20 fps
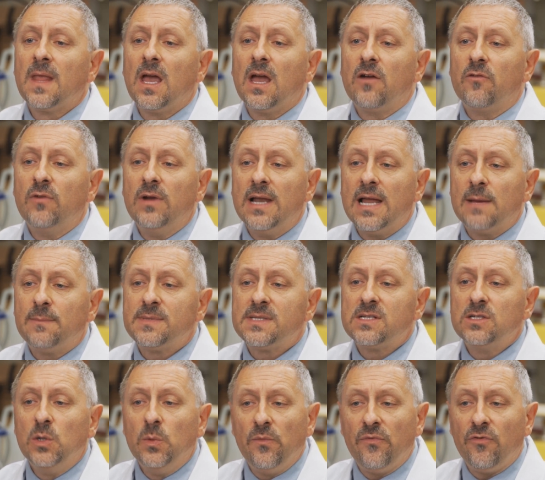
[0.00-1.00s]

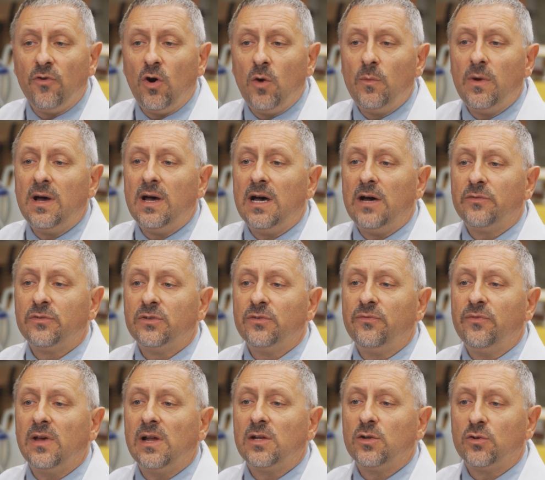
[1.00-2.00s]
relapsed lymphoma after
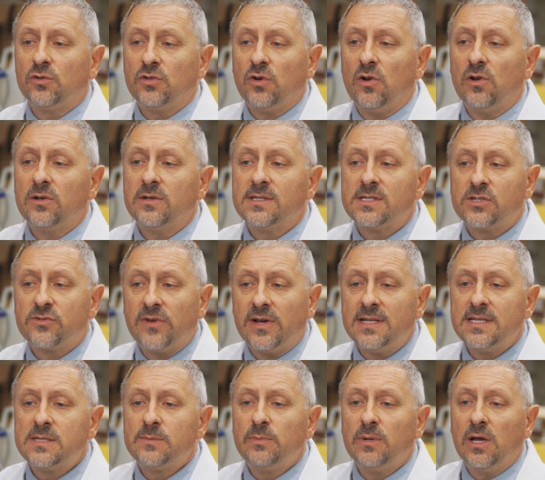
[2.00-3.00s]
failed autologous
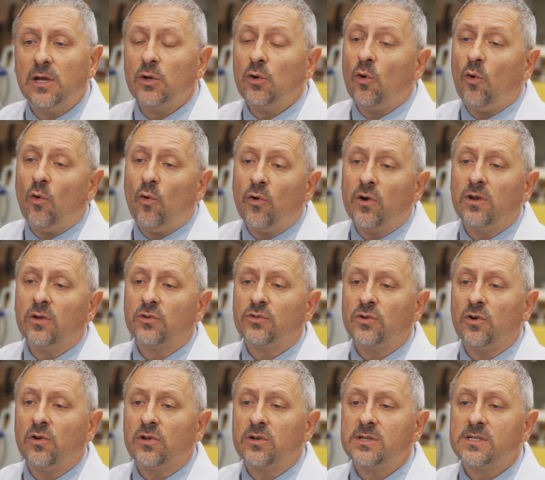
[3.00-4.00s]
transplant or an
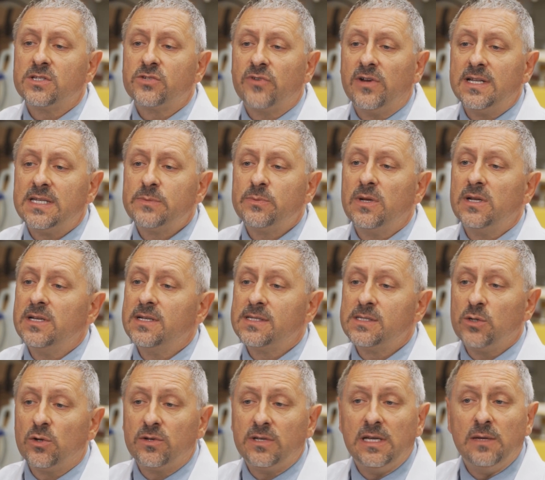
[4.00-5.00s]
autologous transplant is
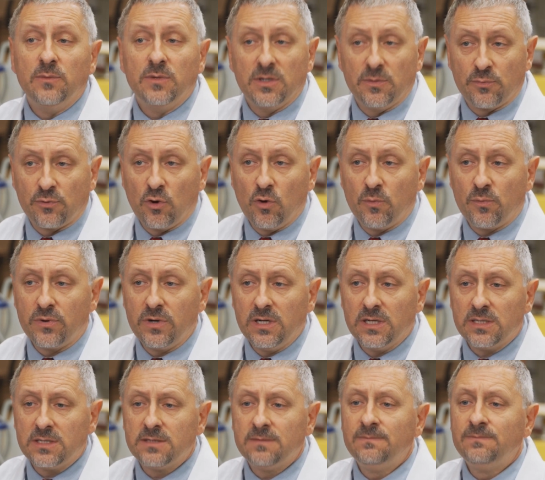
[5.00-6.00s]
not deemed
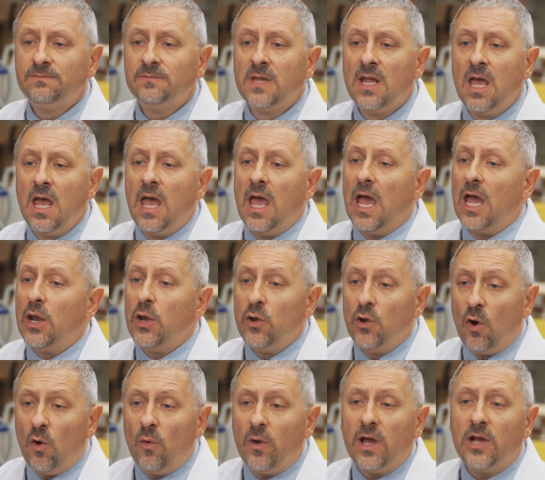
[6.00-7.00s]
appropriate, and
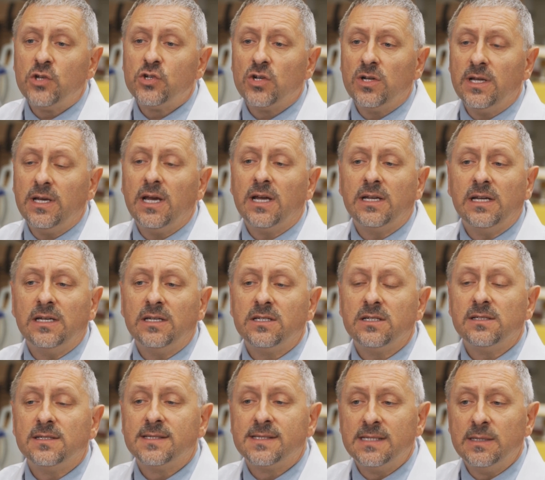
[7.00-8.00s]
no
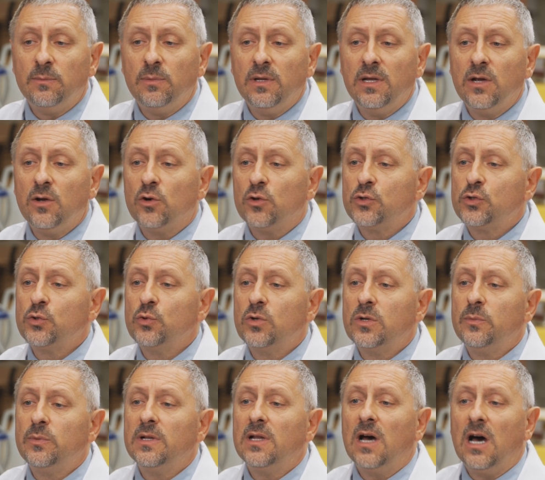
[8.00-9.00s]
HLA-identical sibling or
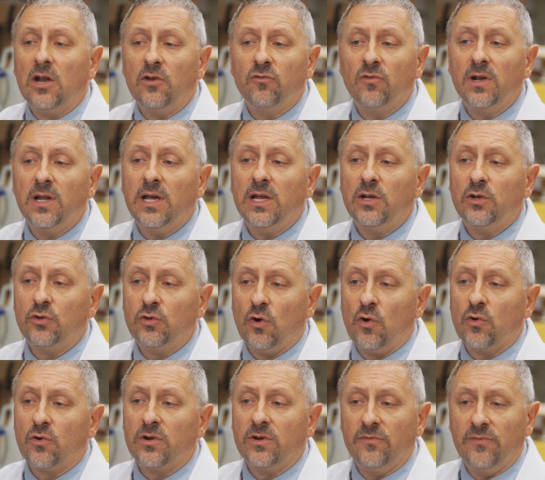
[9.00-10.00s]
suitable unrelated
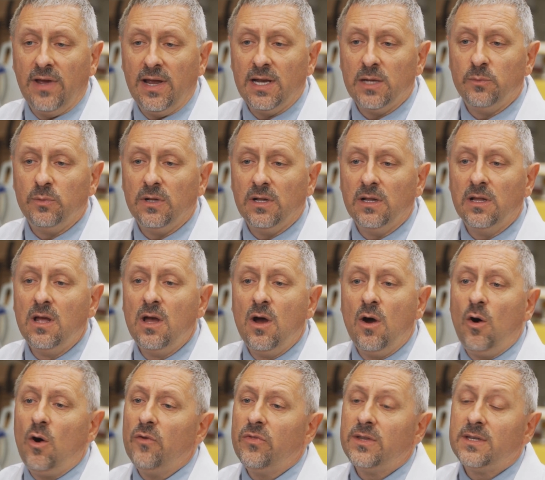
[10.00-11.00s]
donor available,
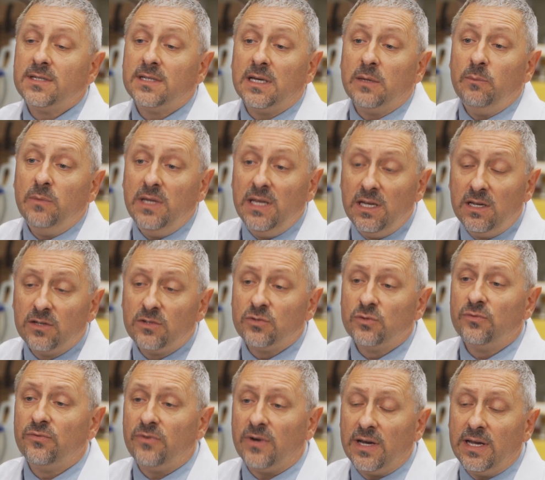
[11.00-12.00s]
or the time needed
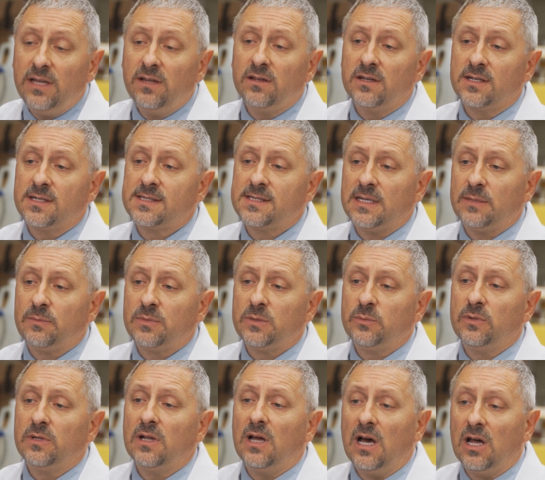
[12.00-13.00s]
to find an
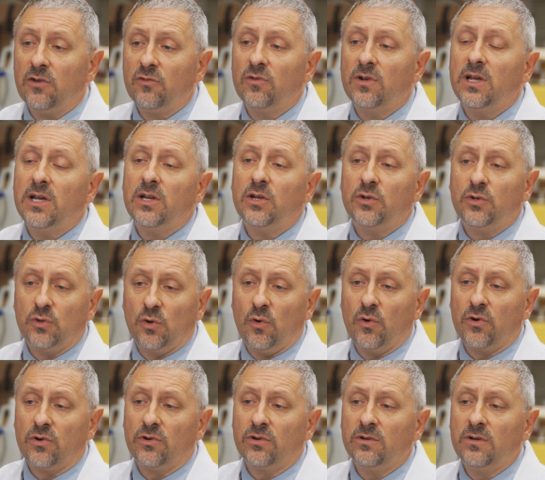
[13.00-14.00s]
acceptable unrelated
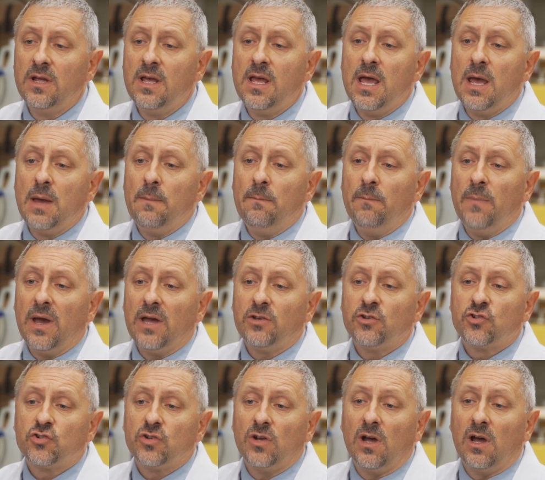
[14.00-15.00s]
donor
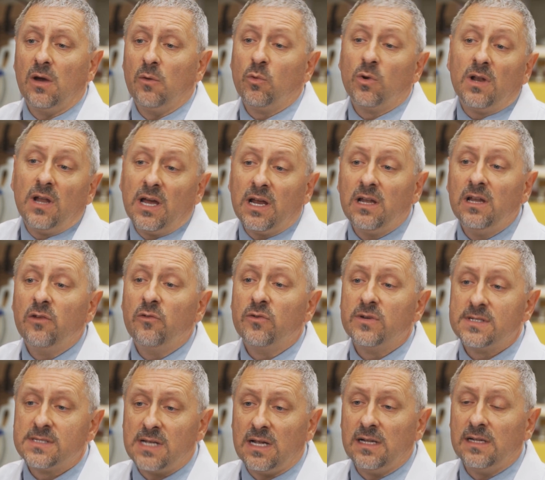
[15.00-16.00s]
match would likely
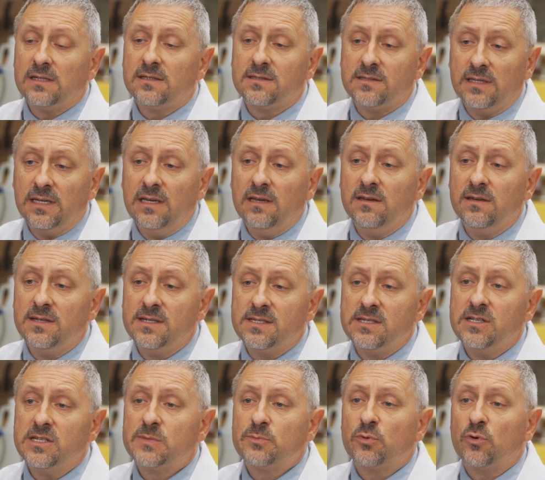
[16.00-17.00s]
result in
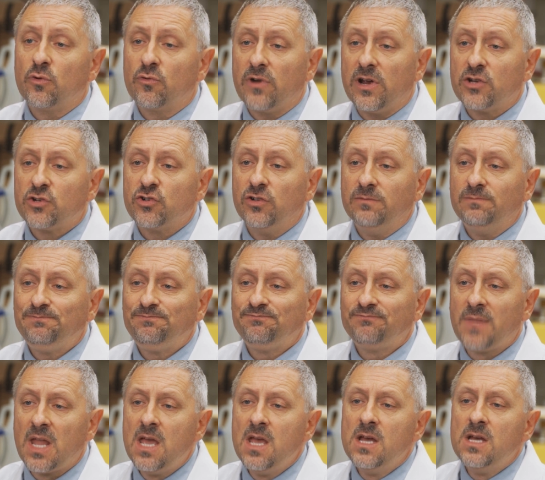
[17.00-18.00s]
disease progression.
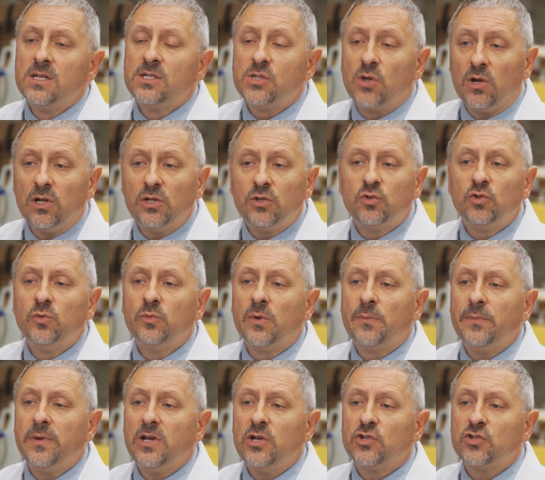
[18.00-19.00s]
Solid tumor
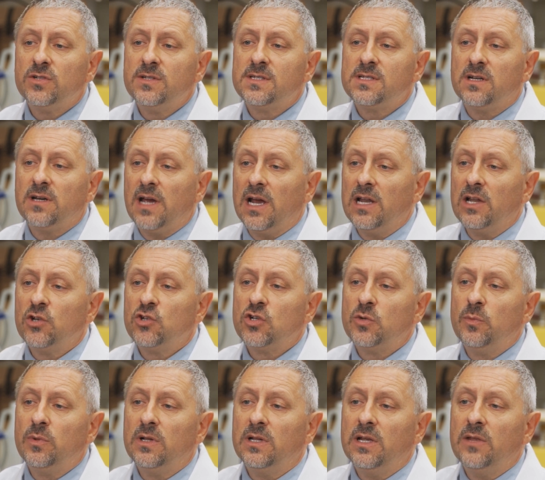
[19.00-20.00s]
patients are
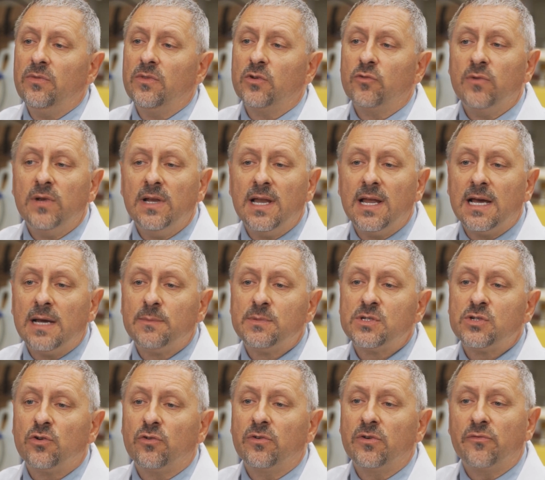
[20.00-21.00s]
eligible in the
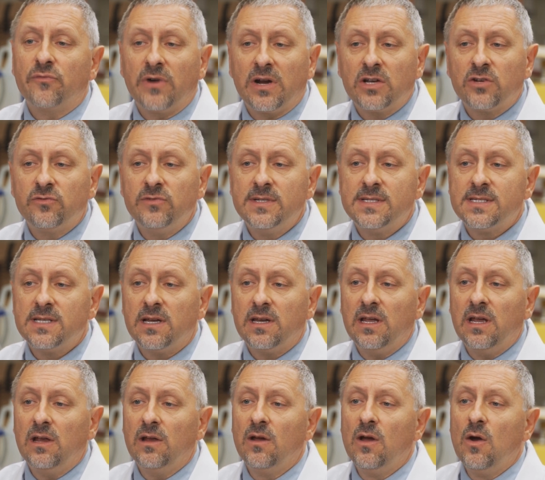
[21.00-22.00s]
relapsed or refractory
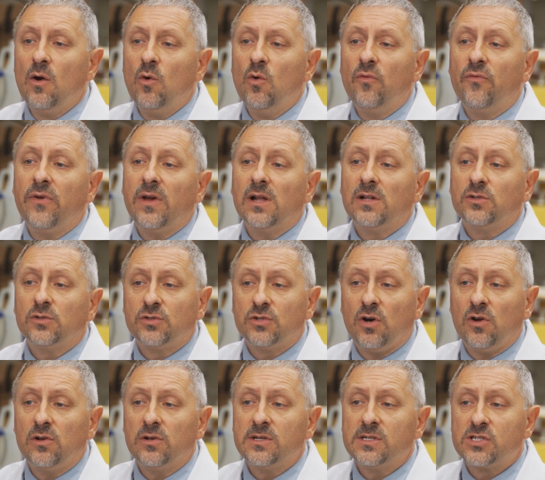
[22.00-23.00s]
setting who failed
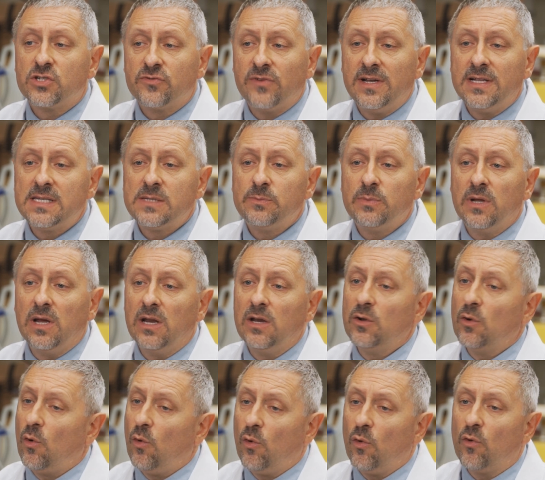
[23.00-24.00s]
autologous
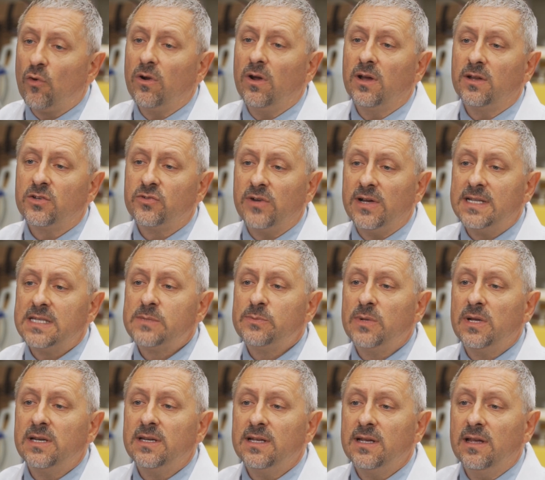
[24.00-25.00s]
transplant, or a
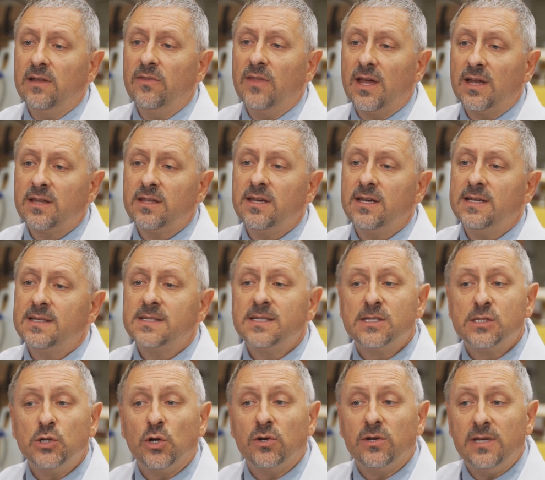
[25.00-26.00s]
transplant in that case
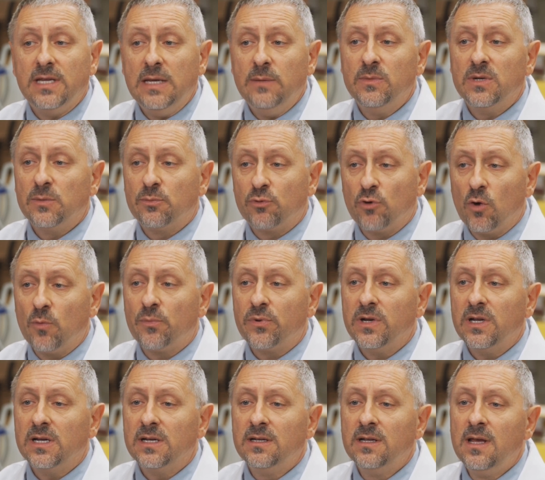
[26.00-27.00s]
is not deemed
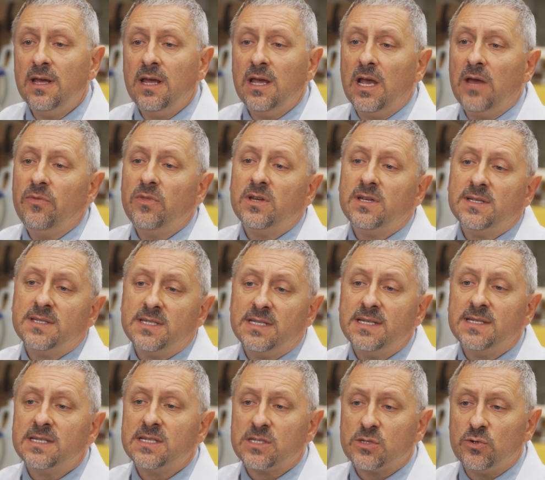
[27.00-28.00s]
appropriate and the
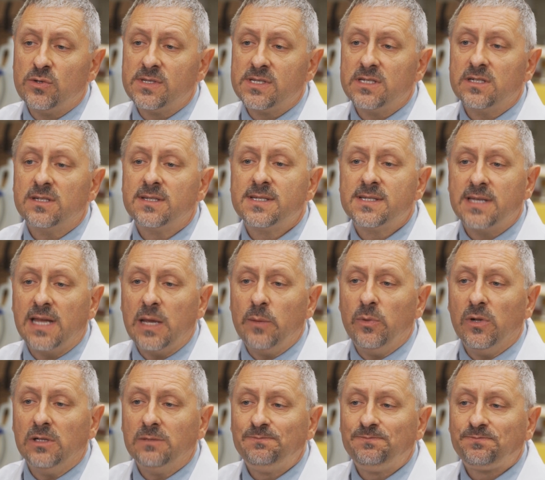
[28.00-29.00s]
disease is considered stable.